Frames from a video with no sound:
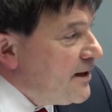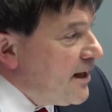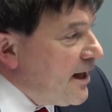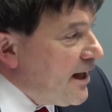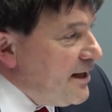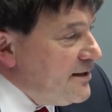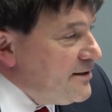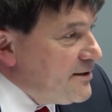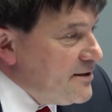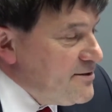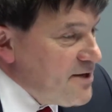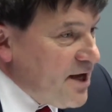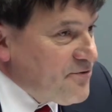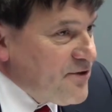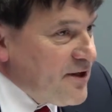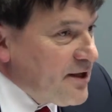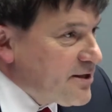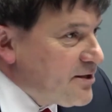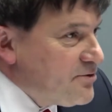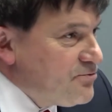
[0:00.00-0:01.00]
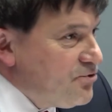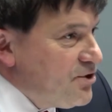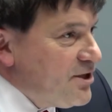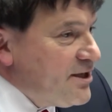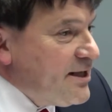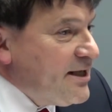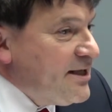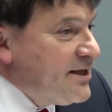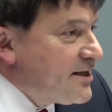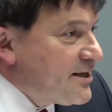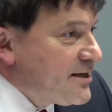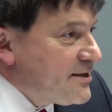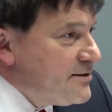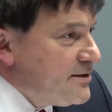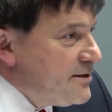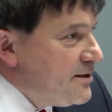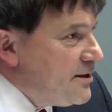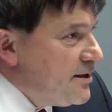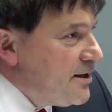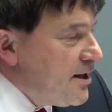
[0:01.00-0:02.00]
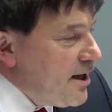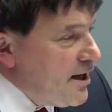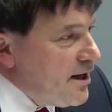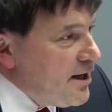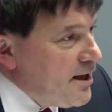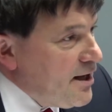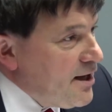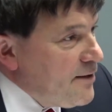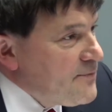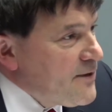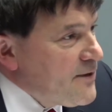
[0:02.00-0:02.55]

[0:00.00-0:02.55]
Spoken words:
And nothing can really, to